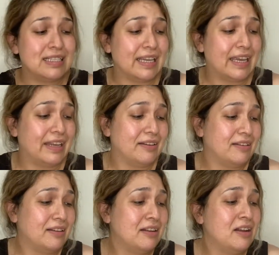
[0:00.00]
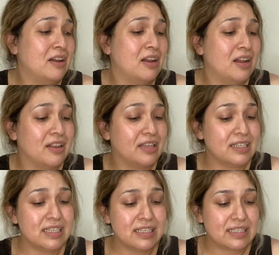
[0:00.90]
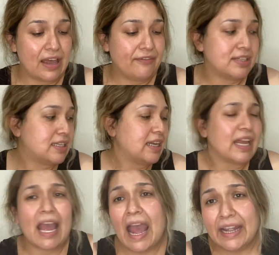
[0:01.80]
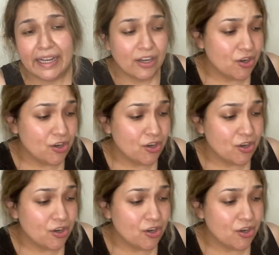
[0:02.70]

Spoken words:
ticket. This is devastating. I didn't